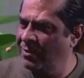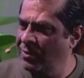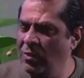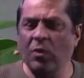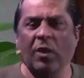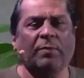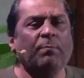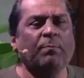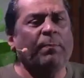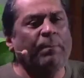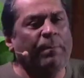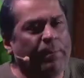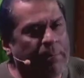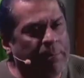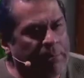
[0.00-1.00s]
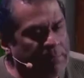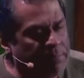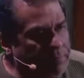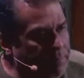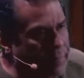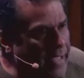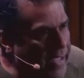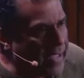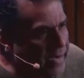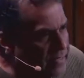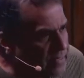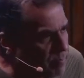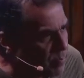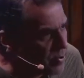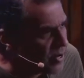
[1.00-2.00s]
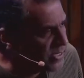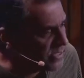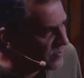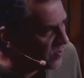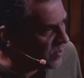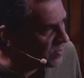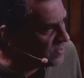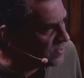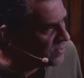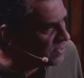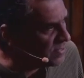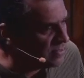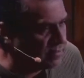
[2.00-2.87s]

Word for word: God paid the price for our sin.